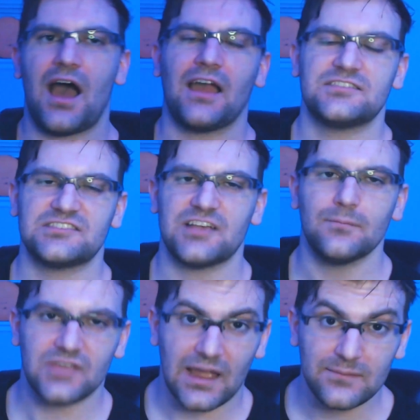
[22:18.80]

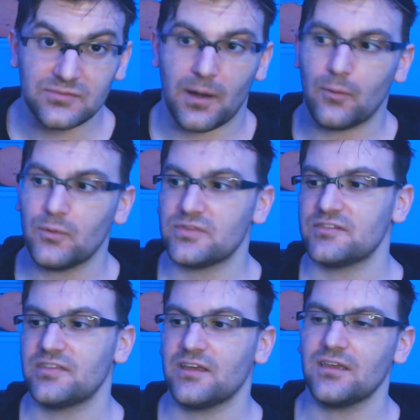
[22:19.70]
sometimes putt with
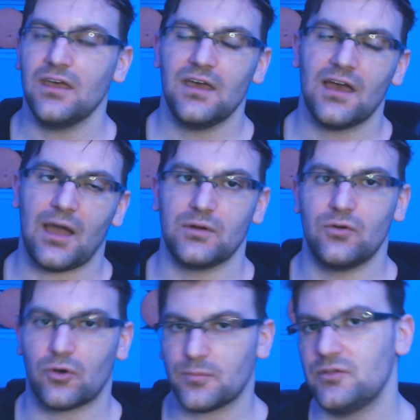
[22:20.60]
this thing. I would
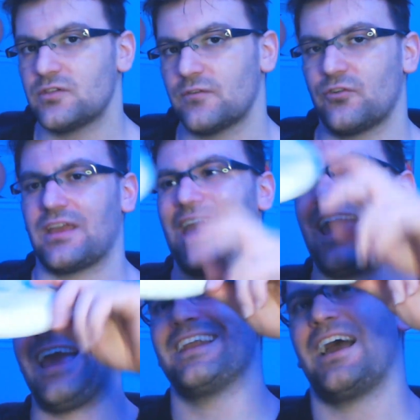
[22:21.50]
normally use it for like
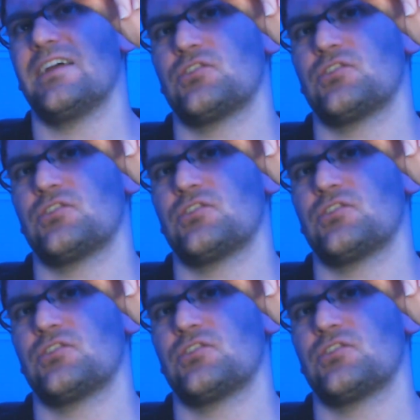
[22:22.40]
anhyzer